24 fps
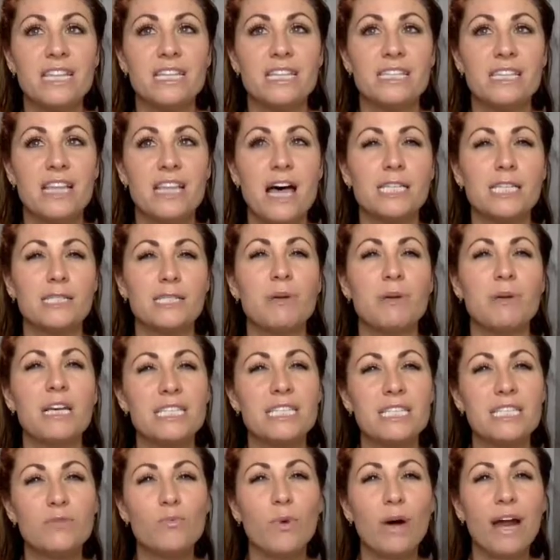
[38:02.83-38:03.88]
this a lot. It's because
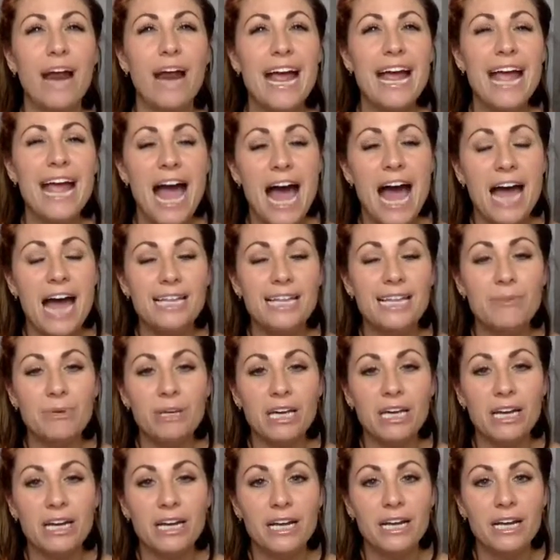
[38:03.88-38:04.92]
it's what I had in the
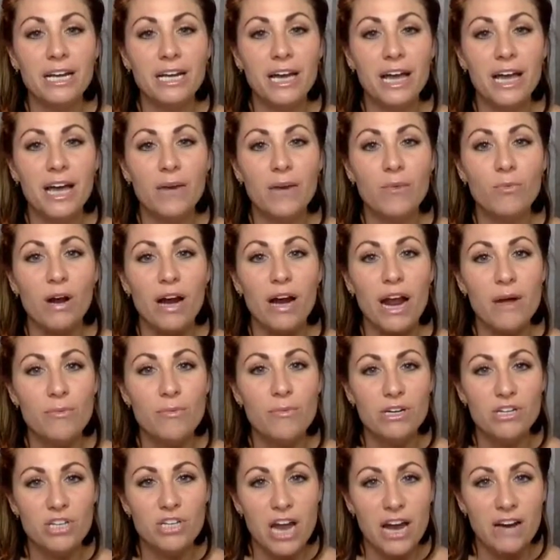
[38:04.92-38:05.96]
beginning and what I
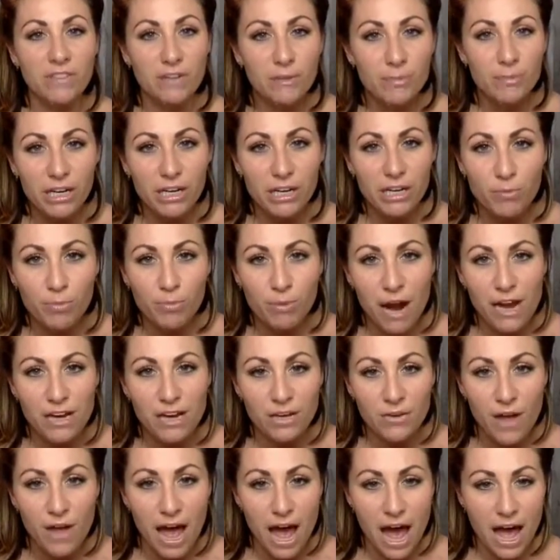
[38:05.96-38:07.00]
wish everybody who brand
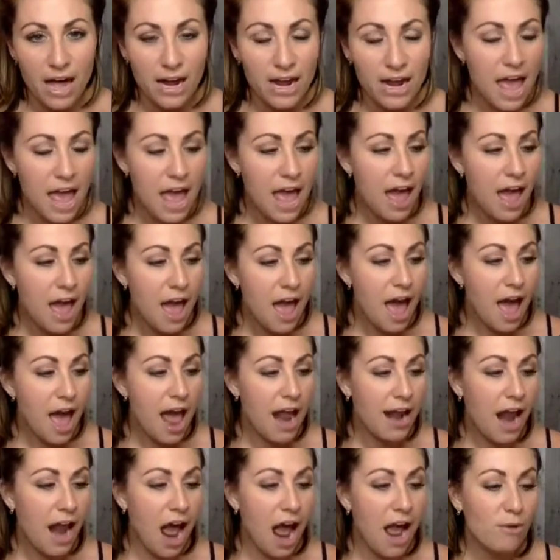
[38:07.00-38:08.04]
new had.
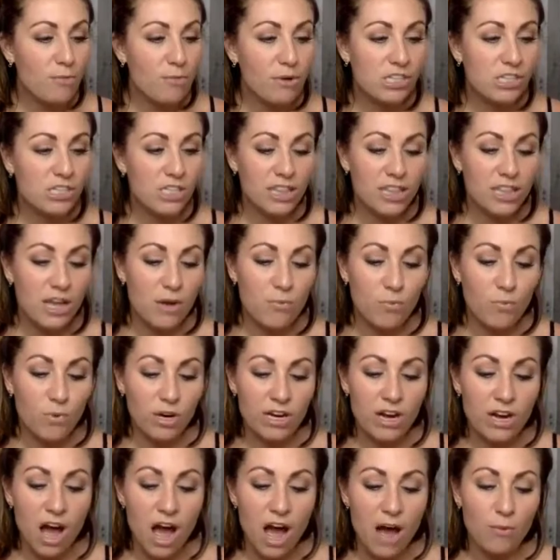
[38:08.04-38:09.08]
And I wish that they
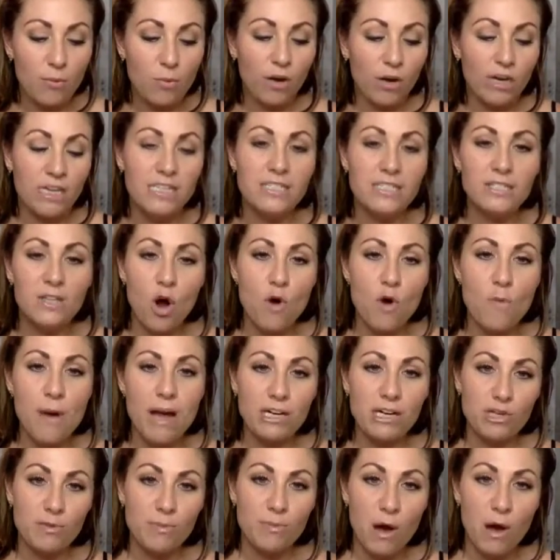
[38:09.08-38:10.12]
would not worry so
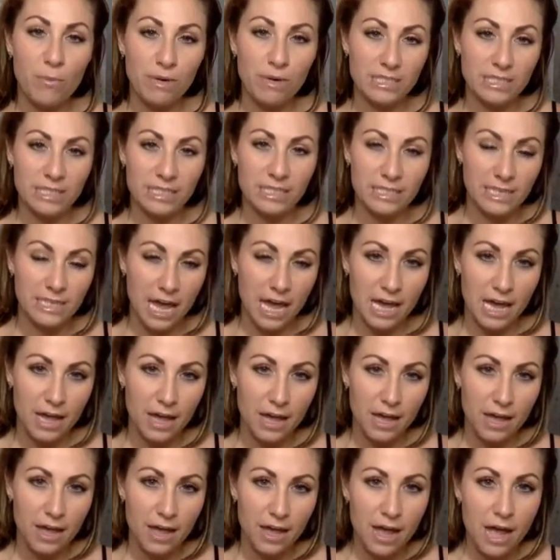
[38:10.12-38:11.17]
much about what to
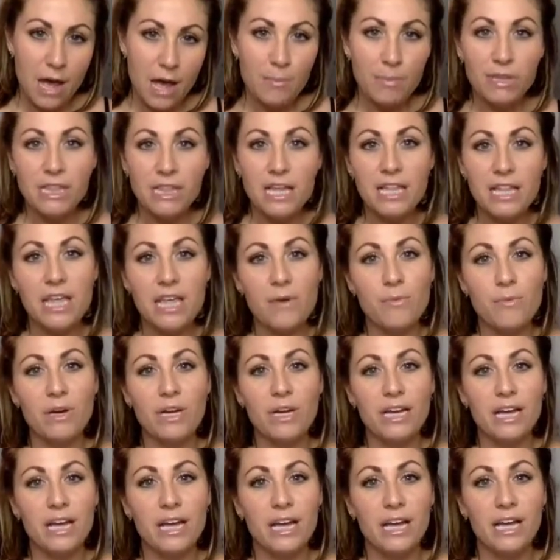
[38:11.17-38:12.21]
say, but that they
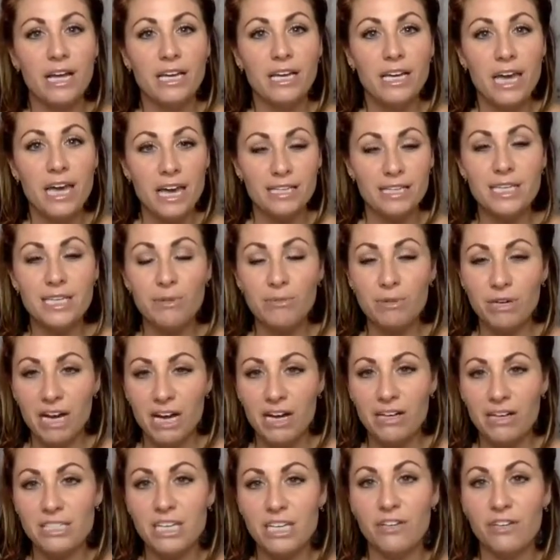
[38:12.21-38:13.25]
would get somebody
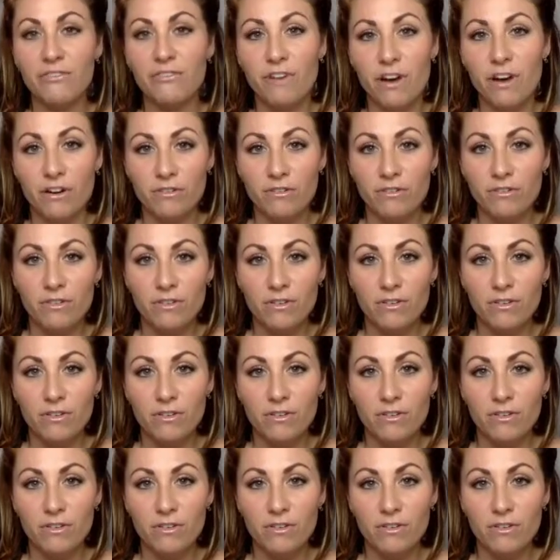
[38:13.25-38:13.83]
else on the phone.